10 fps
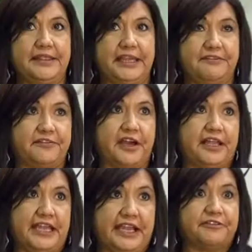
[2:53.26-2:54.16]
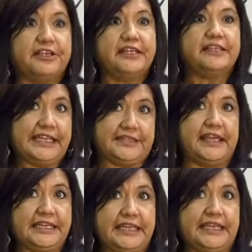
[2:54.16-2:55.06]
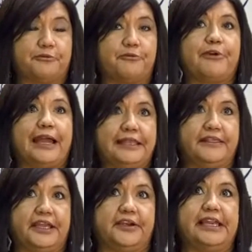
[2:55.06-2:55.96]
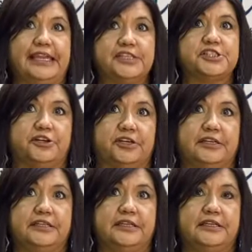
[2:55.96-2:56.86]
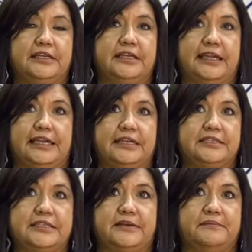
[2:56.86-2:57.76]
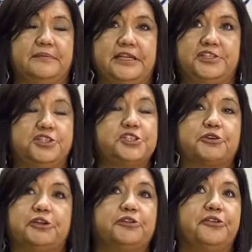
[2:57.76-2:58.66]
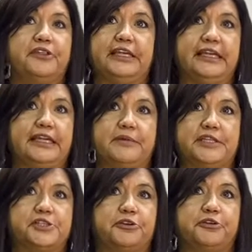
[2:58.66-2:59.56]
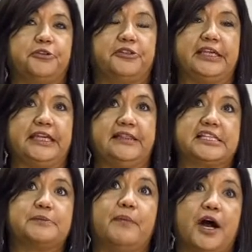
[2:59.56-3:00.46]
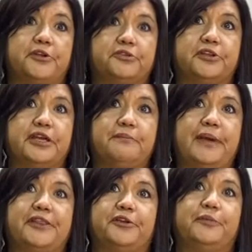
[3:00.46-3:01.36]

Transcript: they've got everything that they need right there, hands on. And uh, it's just critical thinking, but it's critical thinking that's modeled by their